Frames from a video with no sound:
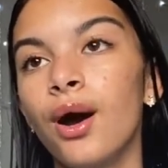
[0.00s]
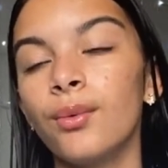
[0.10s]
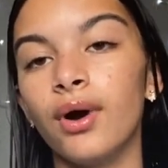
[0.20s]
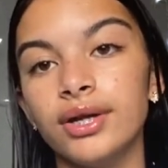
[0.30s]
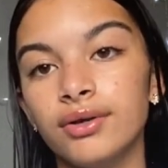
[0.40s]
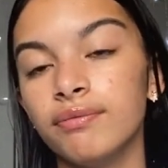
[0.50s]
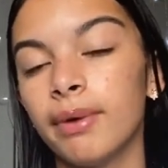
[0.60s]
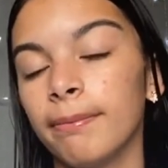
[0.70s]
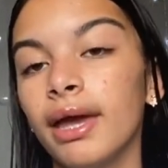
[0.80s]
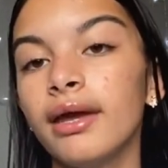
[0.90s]
what I do for
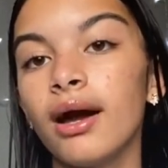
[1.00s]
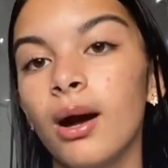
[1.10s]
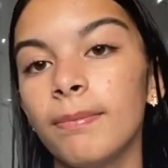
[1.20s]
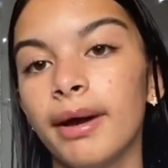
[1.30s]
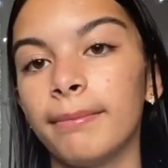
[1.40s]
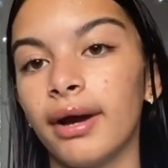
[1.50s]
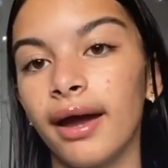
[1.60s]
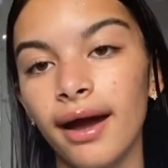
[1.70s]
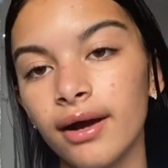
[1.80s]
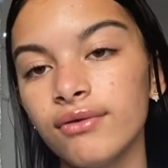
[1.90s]
my makeup and my
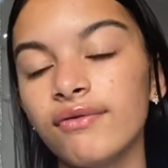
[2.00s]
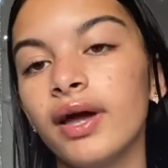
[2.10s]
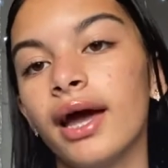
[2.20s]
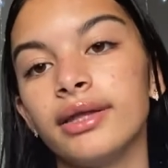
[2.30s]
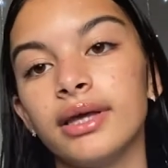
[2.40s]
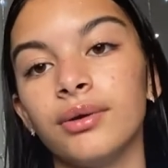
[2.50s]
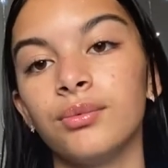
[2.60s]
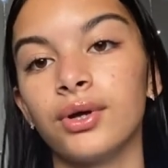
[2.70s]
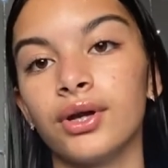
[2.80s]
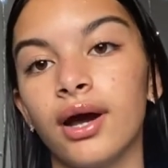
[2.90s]
outfit, and then
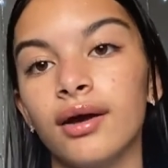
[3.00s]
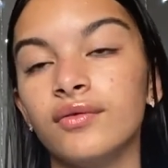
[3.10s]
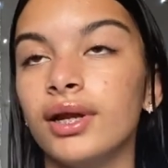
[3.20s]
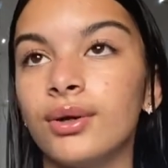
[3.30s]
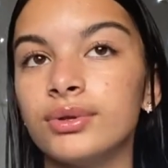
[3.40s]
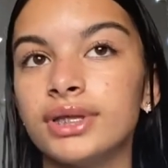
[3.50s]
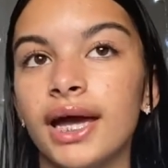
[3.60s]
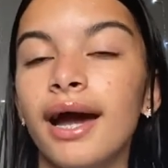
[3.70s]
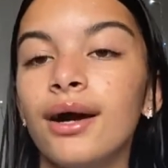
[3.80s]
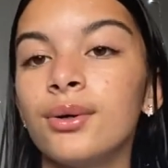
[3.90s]
we're going to have a little day
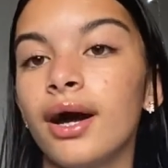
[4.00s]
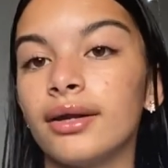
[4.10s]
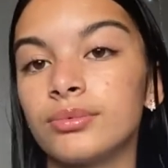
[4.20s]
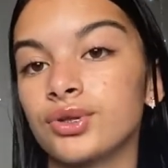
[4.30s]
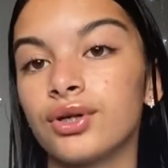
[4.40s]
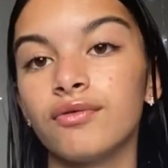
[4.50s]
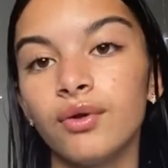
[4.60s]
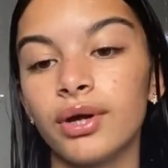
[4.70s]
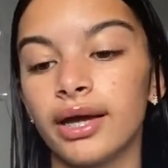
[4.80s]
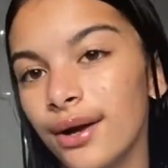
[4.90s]
out and I'm just going to
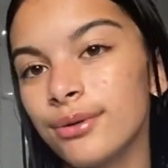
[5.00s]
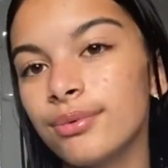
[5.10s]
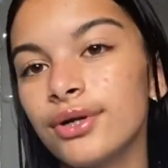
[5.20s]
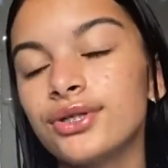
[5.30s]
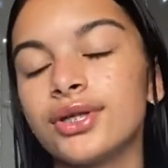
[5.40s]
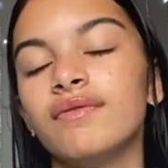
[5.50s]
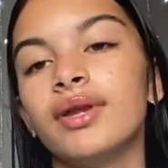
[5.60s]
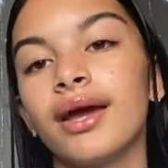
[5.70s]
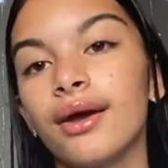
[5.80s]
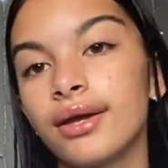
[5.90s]
vlog it. I hope you'll enjoy the
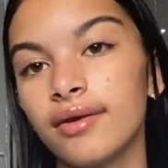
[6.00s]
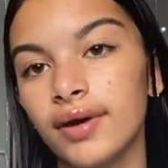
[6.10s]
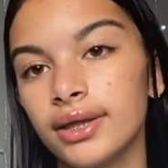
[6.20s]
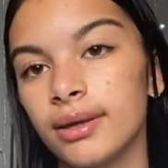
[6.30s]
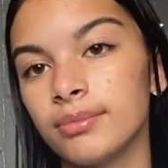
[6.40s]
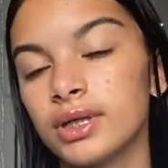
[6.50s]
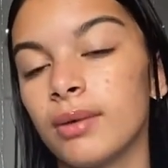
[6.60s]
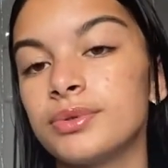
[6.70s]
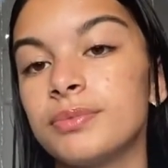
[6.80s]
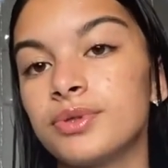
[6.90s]
video. Give it a thumbs
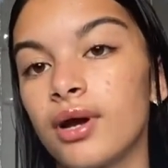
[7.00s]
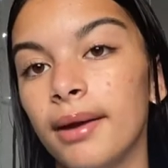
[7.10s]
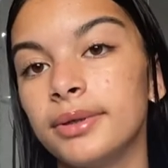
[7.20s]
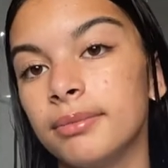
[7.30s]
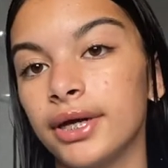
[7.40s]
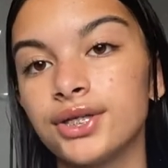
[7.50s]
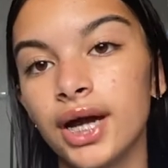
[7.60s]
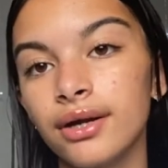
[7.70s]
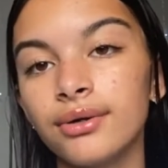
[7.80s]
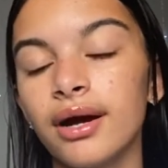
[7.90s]
up, subscribe to my
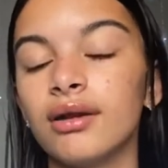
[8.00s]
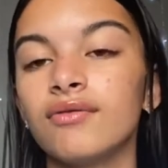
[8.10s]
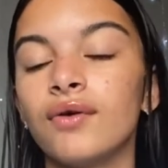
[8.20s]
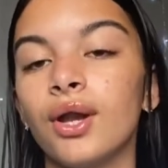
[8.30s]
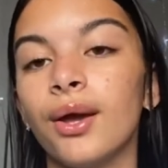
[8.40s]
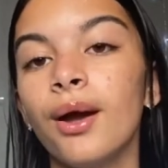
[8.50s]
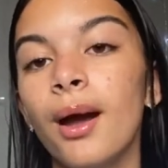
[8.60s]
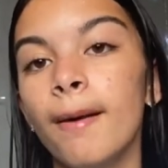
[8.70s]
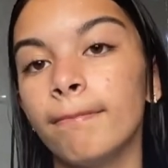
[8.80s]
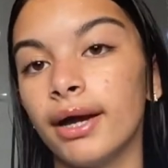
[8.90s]
channel and follow
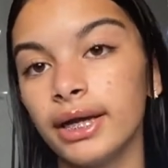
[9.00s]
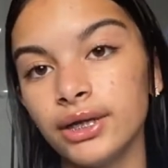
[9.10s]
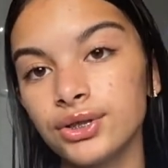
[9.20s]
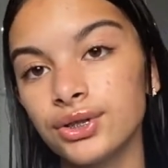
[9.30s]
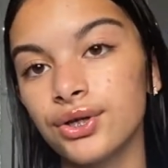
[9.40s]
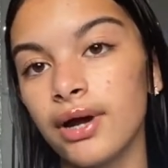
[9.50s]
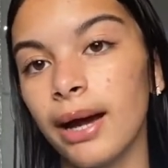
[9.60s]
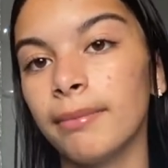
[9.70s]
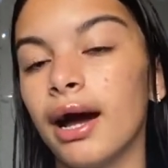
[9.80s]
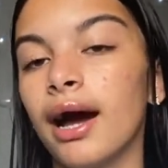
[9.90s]
my
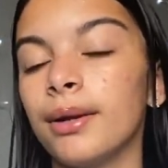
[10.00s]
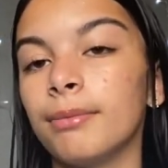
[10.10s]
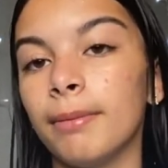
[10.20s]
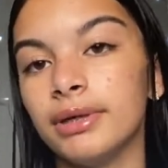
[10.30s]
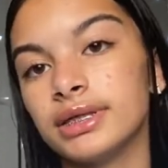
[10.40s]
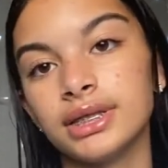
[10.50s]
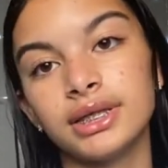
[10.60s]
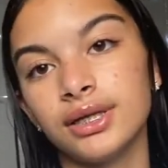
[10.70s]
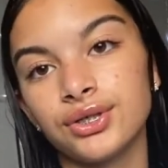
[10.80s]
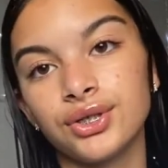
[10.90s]
Instagram and my business
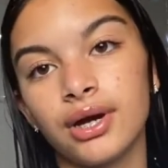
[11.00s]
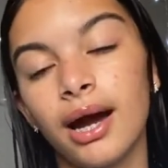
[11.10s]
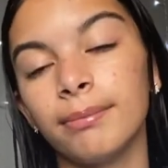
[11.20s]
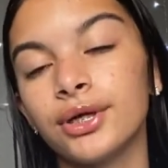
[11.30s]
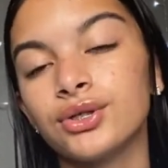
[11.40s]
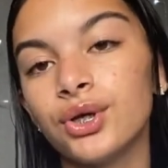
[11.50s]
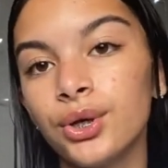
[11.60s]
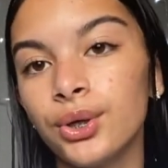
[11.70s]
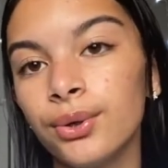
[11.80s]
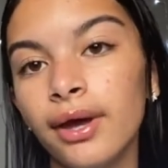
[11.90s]
Instagram
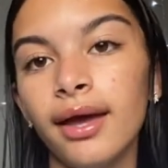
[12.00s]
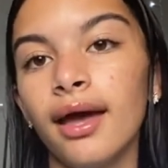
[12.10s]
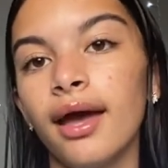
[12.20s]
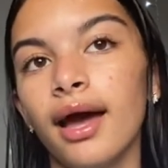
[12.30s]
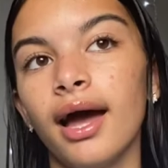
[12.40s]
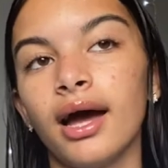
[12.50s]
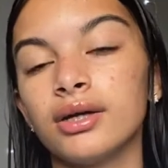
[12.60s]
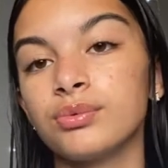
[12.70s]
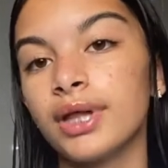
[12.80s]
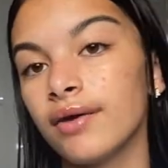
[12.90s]
too.
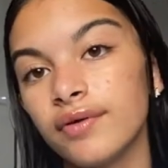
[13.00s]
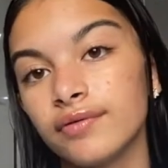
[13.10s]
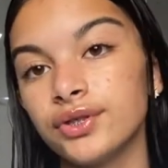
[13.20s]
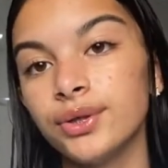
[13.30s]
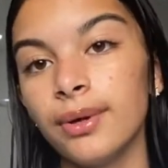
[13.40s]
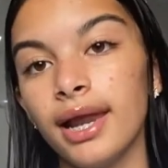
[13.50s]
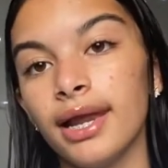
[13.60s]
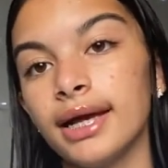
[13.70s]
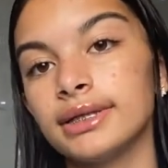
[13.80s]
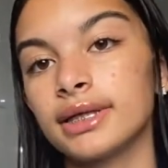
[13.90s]
And without further ado,
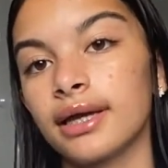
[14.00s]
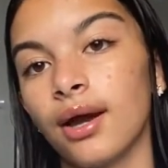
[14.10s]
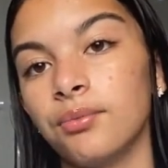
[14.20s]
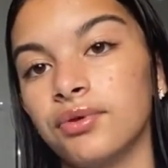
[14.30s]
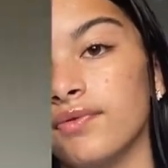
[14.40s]
let's get on with it.